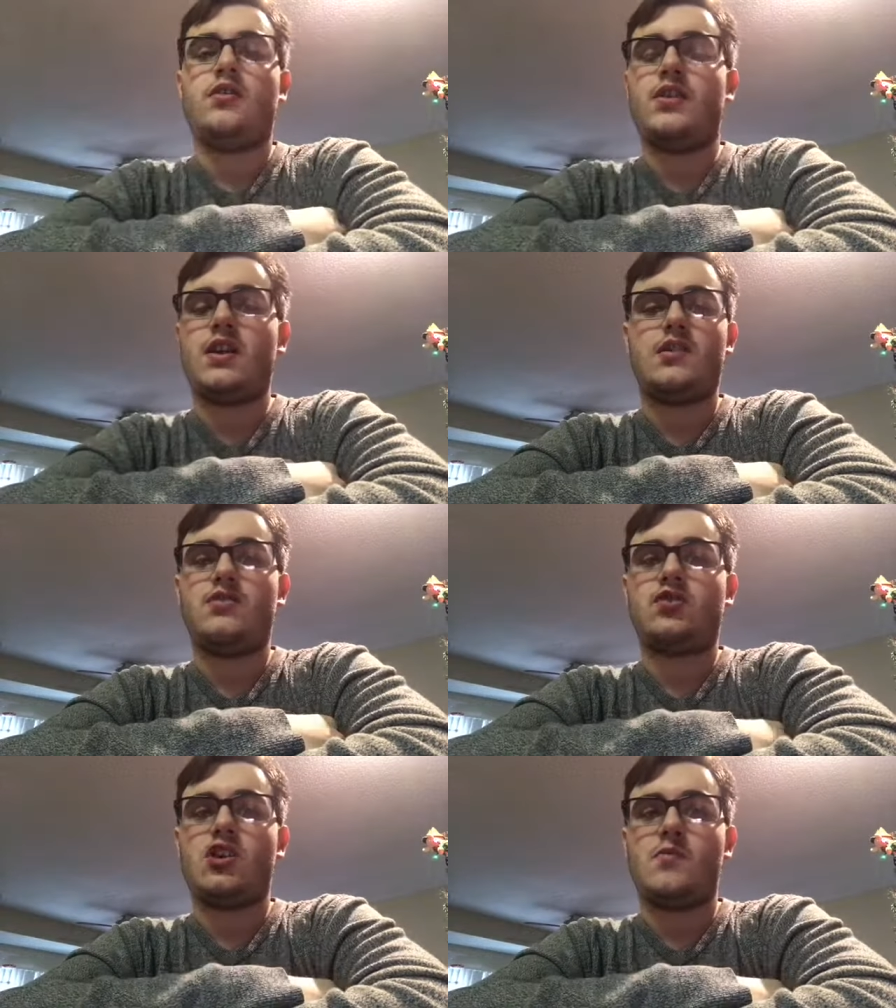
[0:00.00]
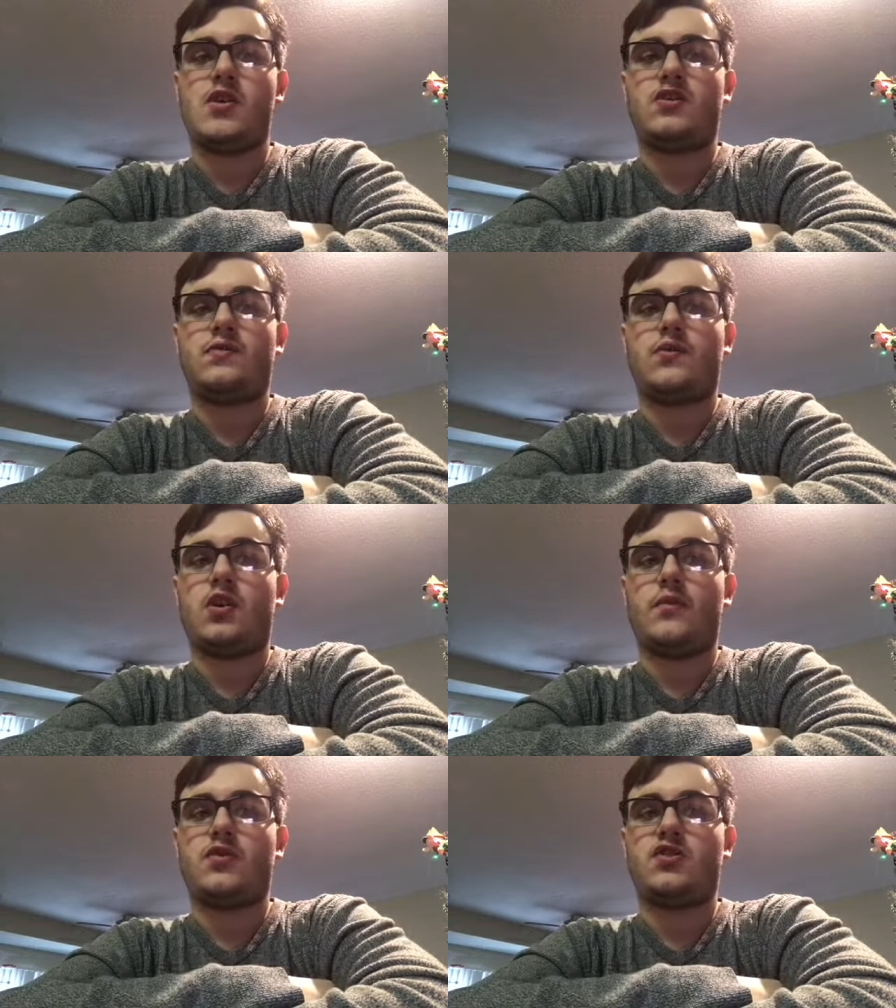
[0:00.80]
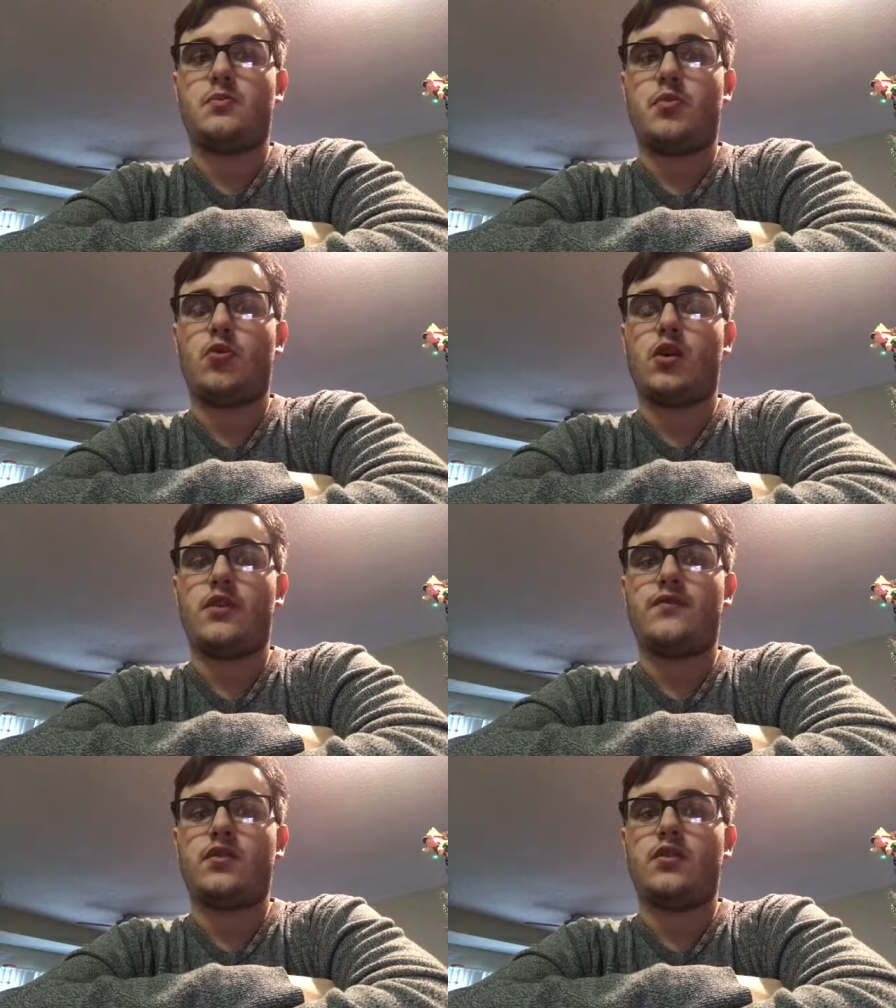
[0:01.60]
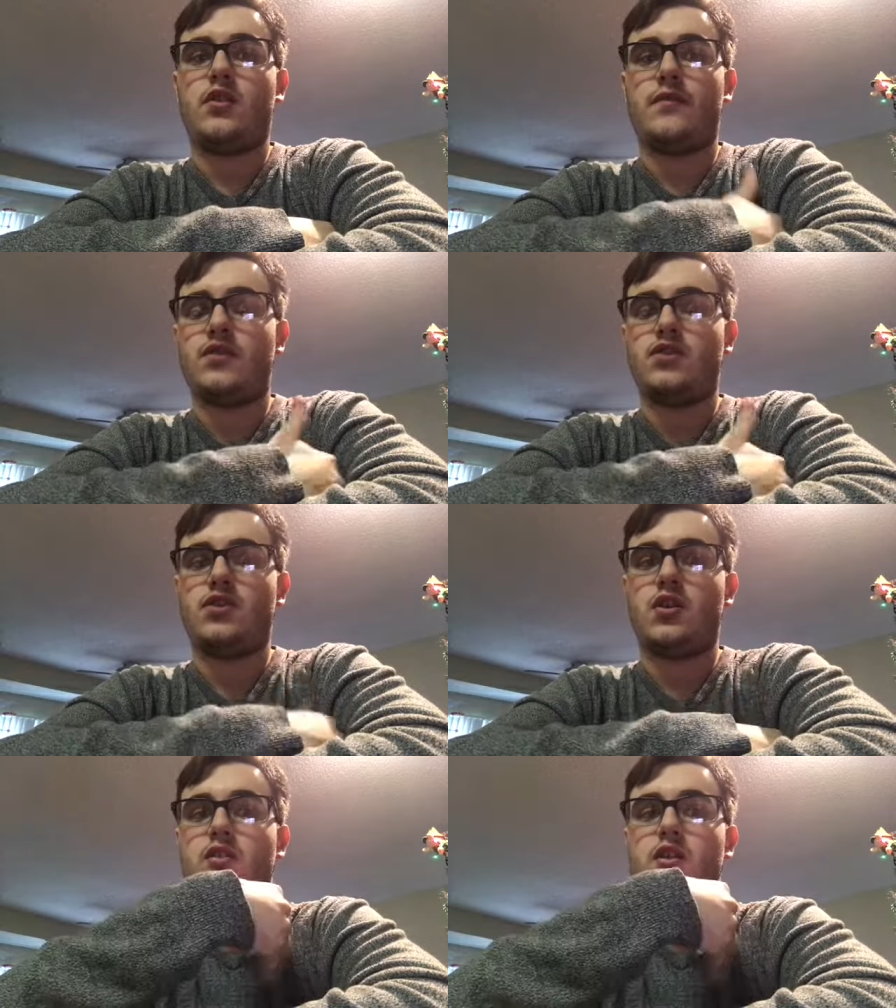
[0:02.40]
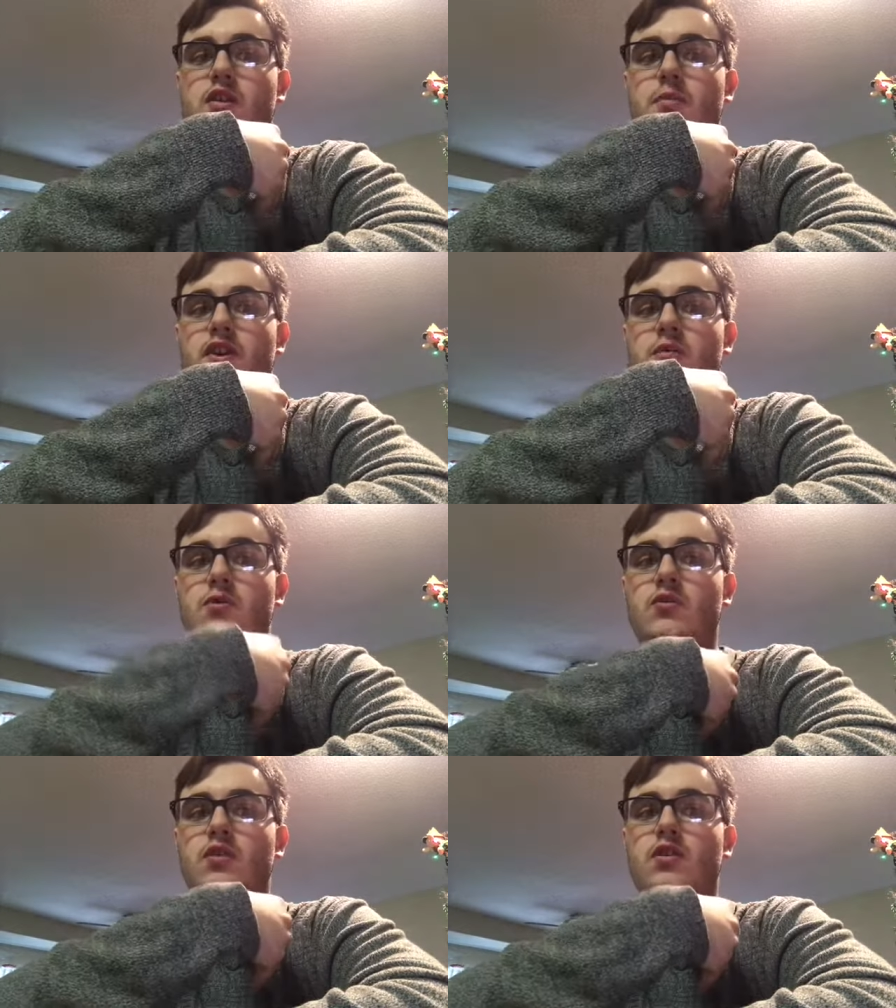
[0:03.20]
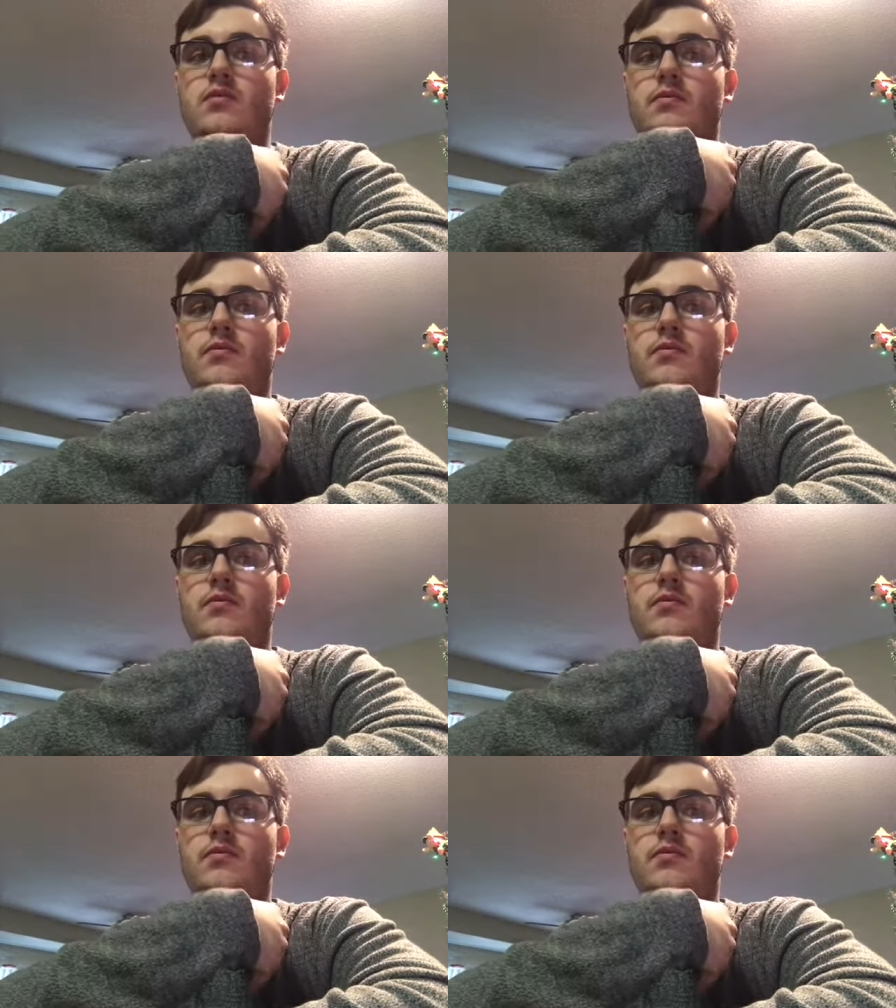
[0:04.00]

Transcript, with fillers: thank you so much for all of your support of, of this year and of my community